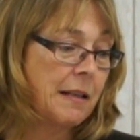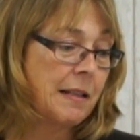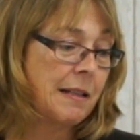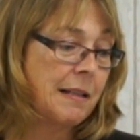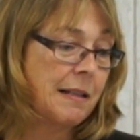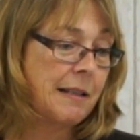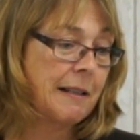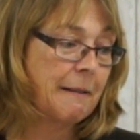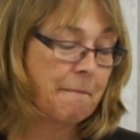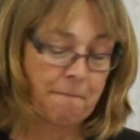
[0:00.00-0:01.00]
Perfect.
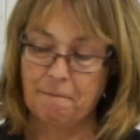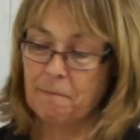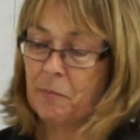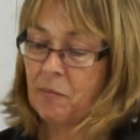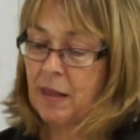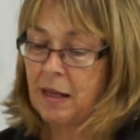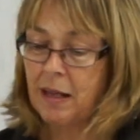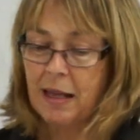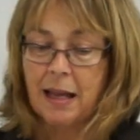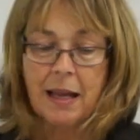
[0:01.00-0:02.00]
What's the next arrangement that we're
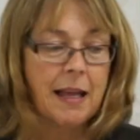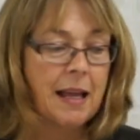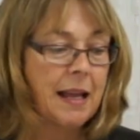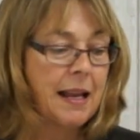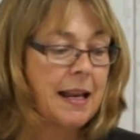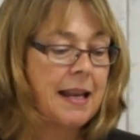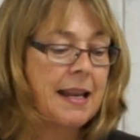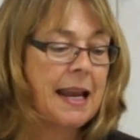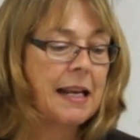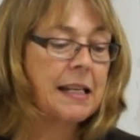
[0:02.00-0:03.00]
creating?
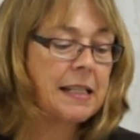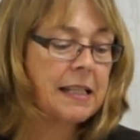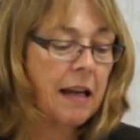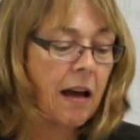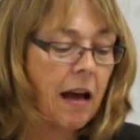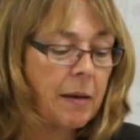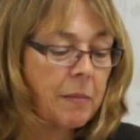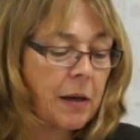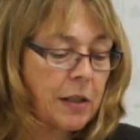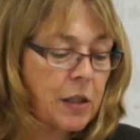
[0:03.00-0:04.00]
Next, I'm
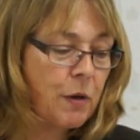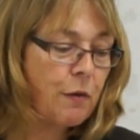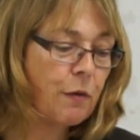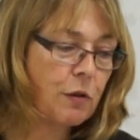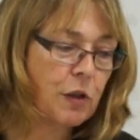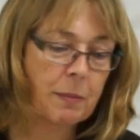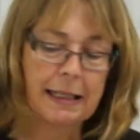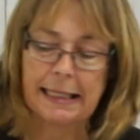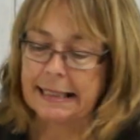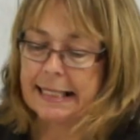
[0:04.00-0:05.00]
going to move on to my
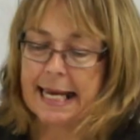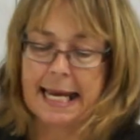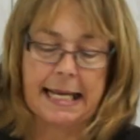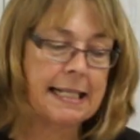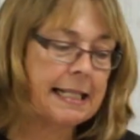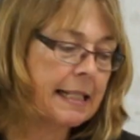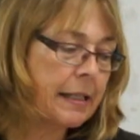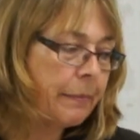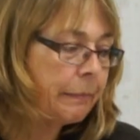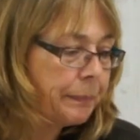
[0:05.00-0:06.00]
little tins.
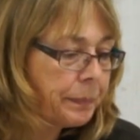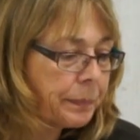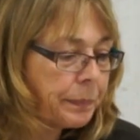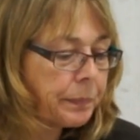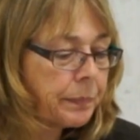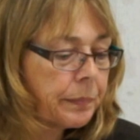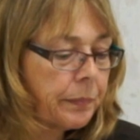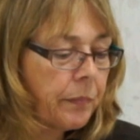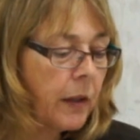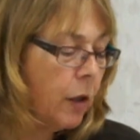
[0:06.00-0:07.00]

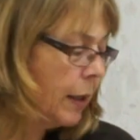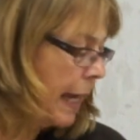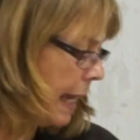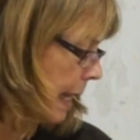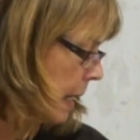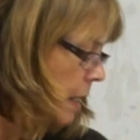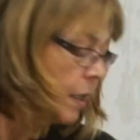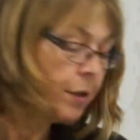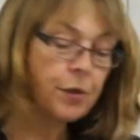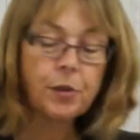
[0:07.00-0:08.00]
Okay,
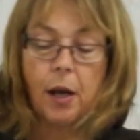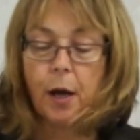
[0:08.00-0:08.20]
so